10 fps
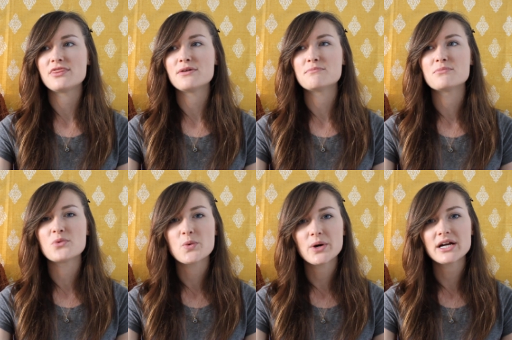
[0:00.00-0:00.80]
the
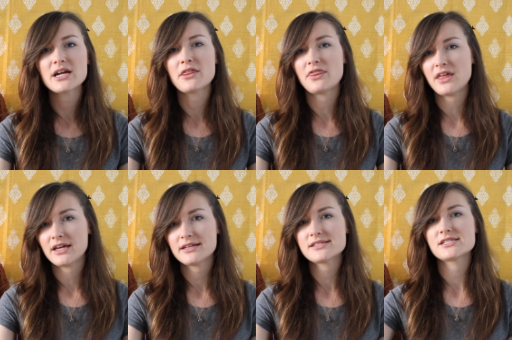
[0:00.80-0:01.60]
more
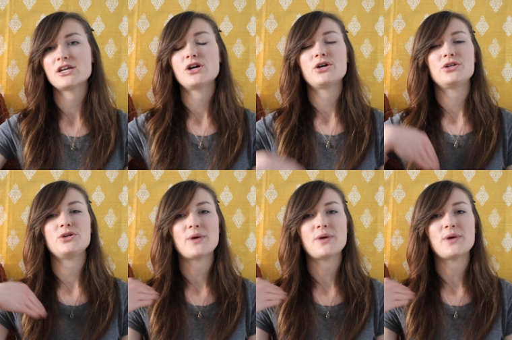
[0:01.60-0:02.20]
things you